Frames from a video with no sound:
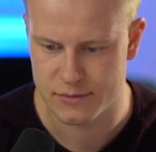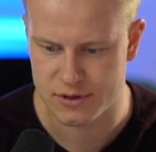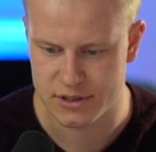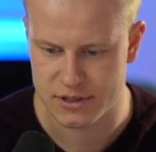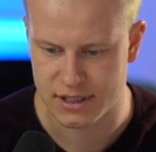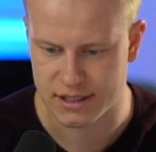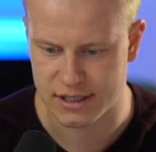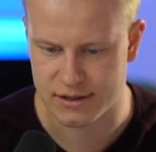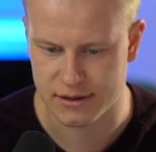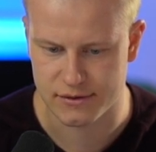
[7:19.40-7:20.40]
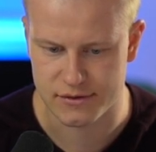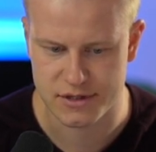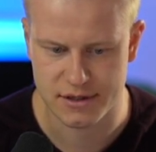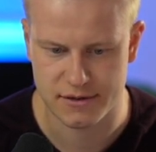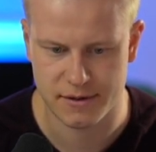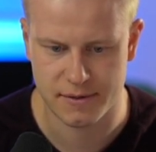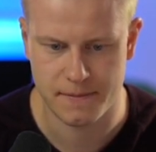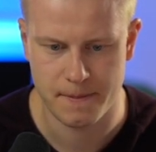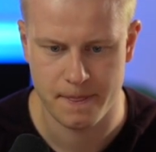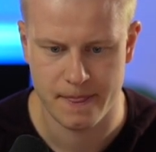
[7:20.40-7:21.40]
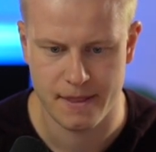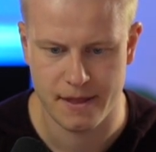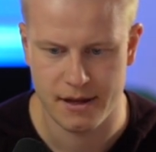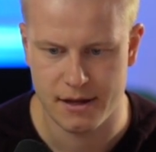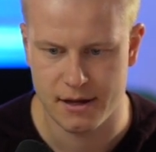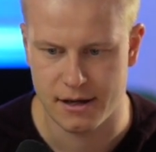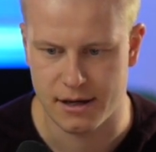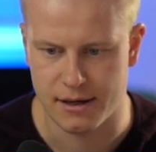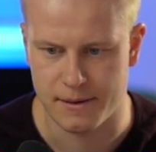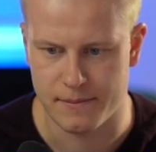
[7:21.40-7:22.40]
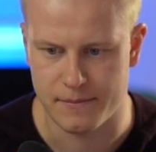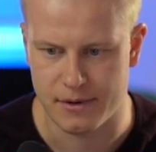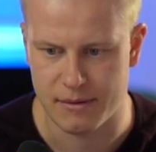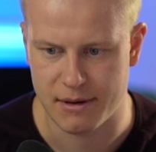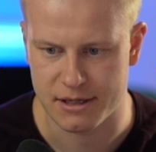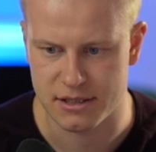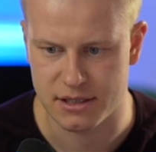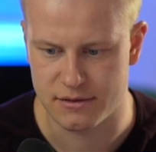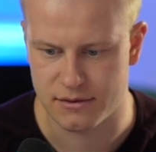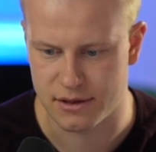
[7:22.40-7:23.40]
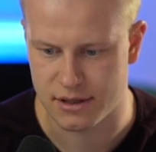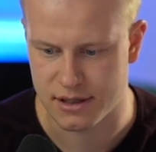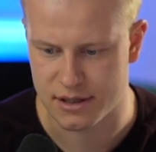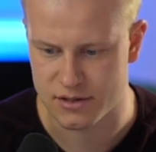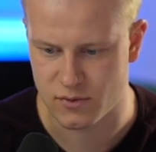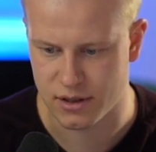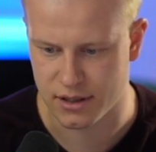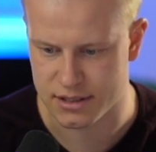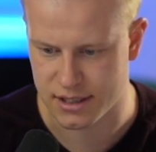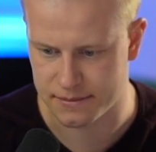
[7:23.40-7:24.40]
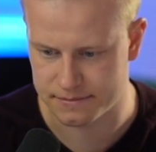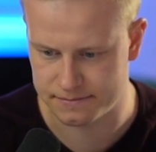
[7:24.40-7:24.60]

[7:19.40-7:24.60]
I just take that down to zero. Um, let me actually do it here as well because I